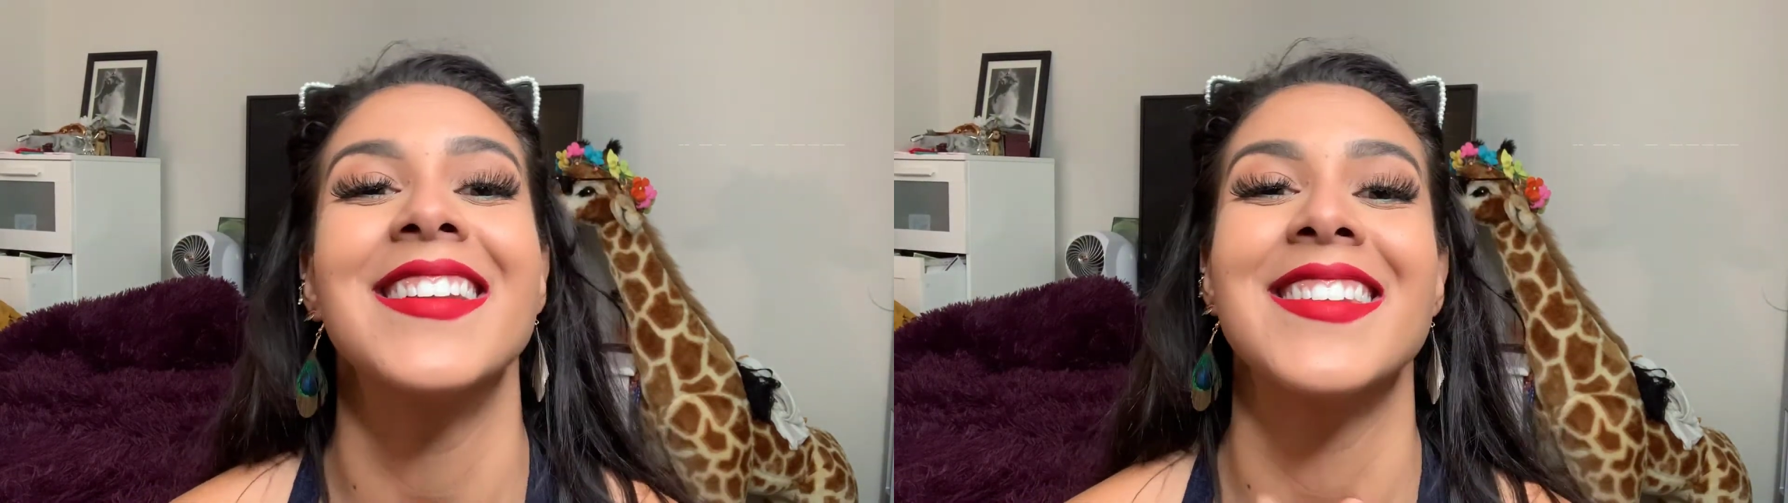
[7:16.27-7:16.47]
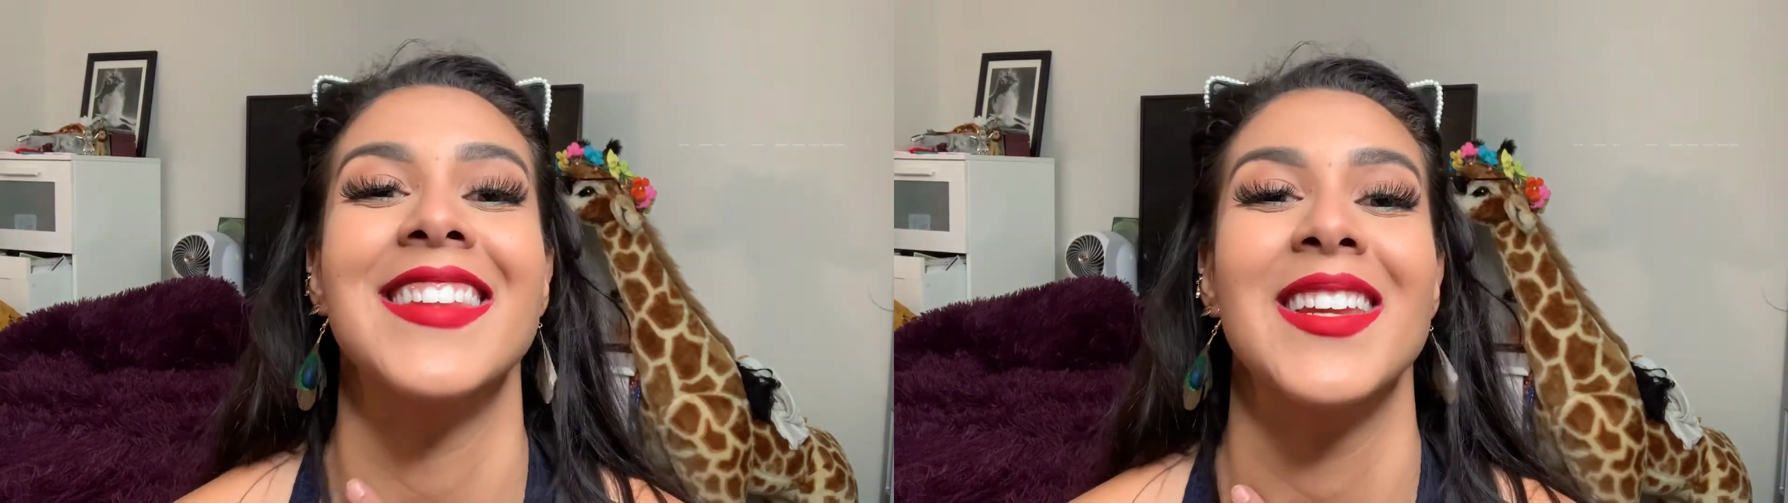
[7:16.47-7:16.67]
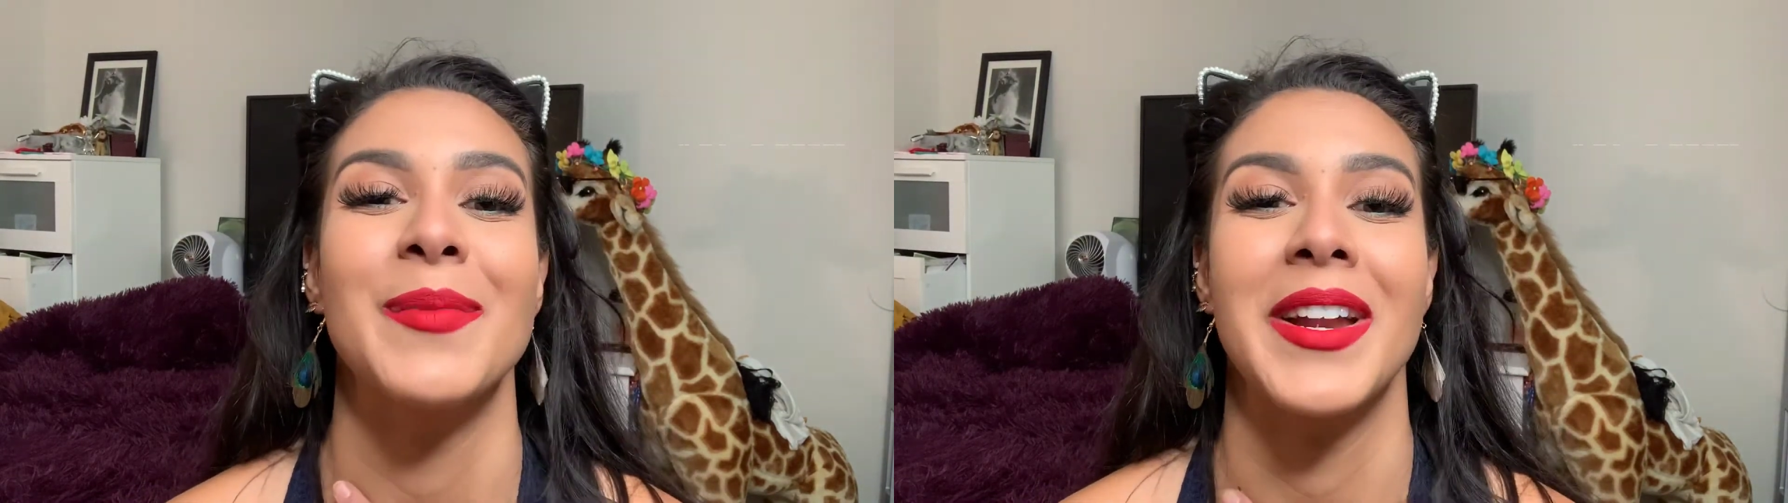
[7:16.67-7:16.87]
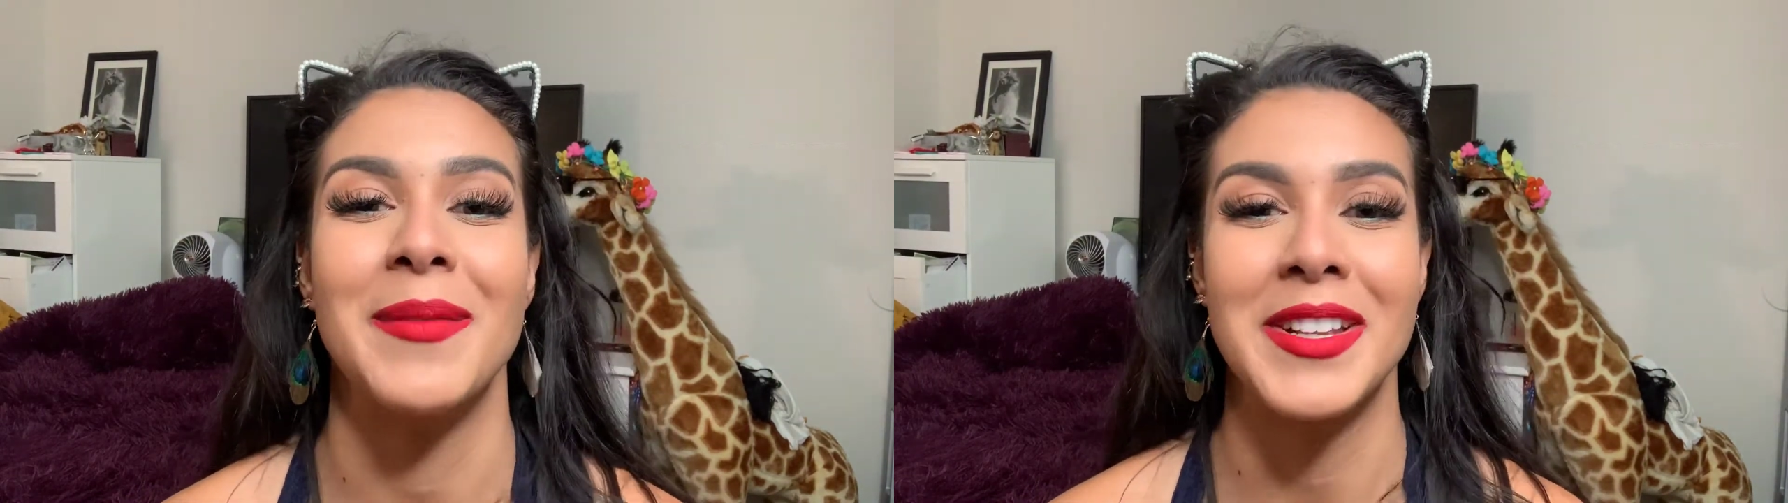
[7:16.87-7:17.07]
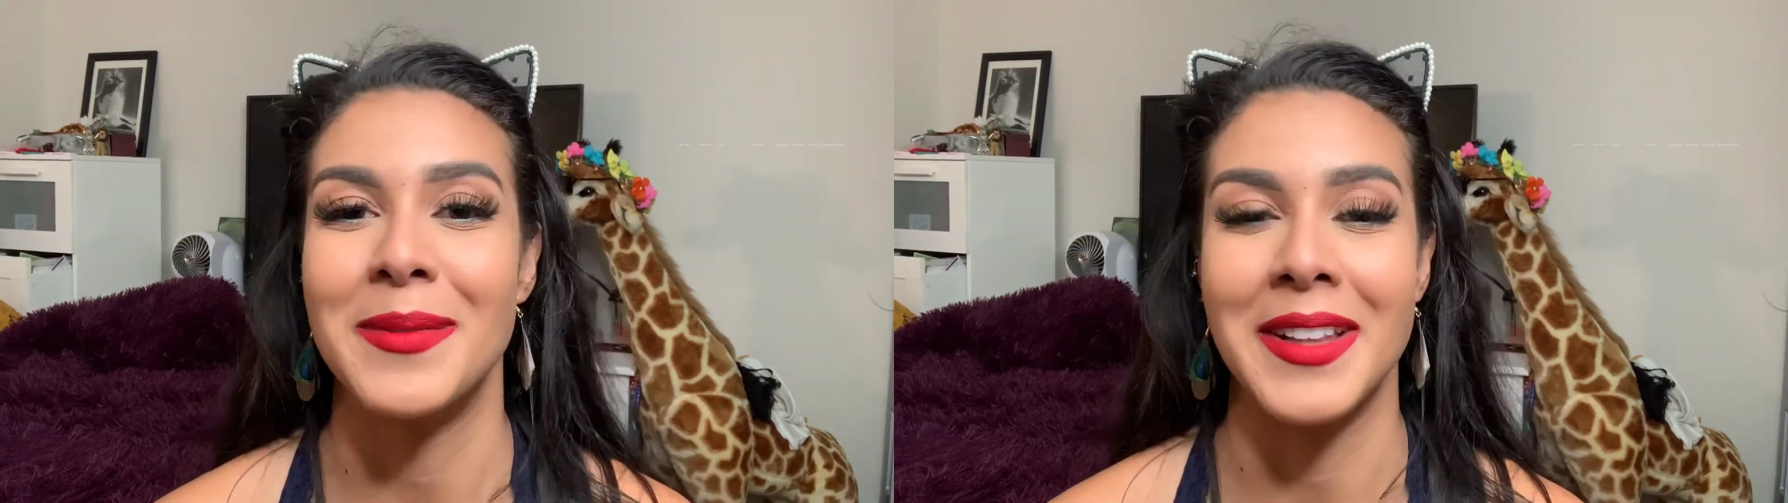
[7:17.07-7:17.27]
just thinking about it
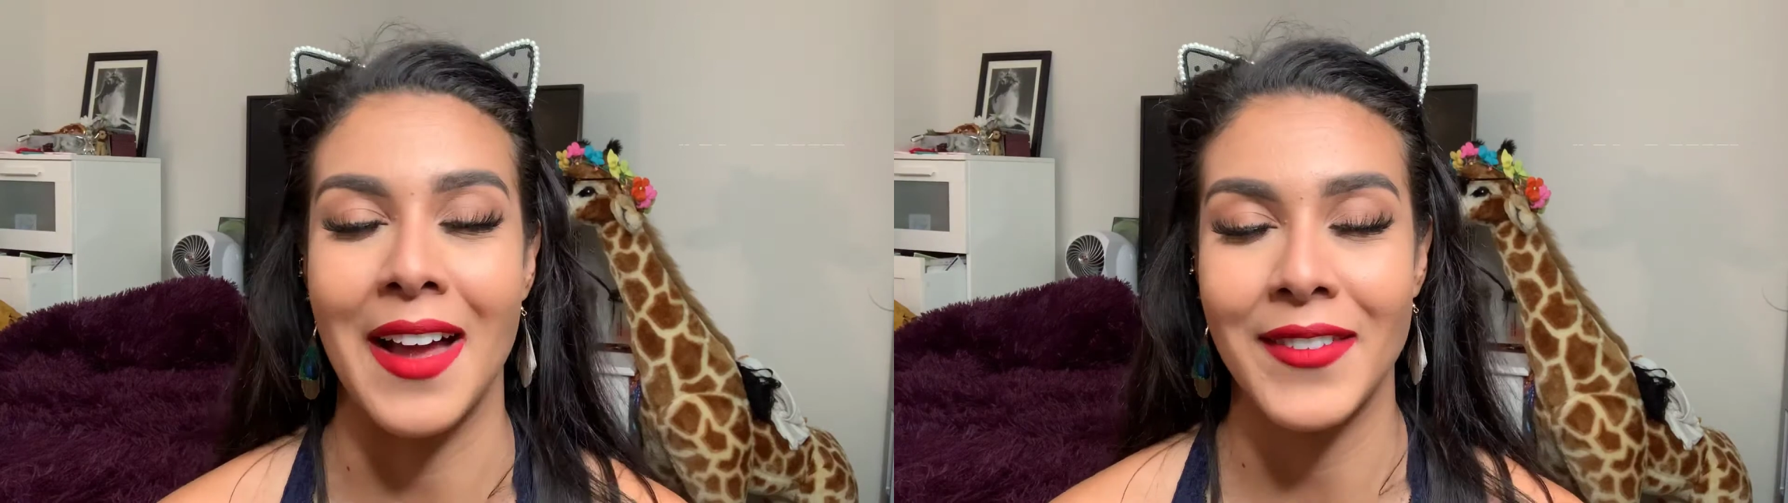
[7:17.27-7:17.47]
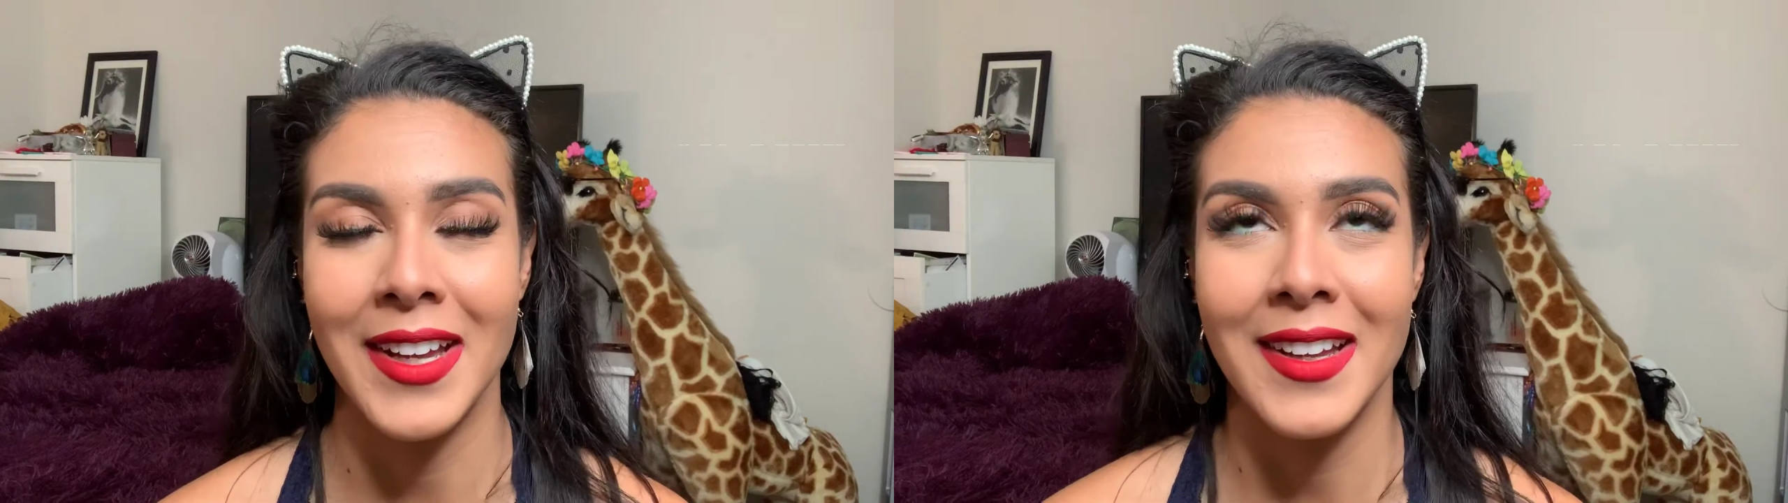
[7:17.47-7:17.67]
makes me laugh.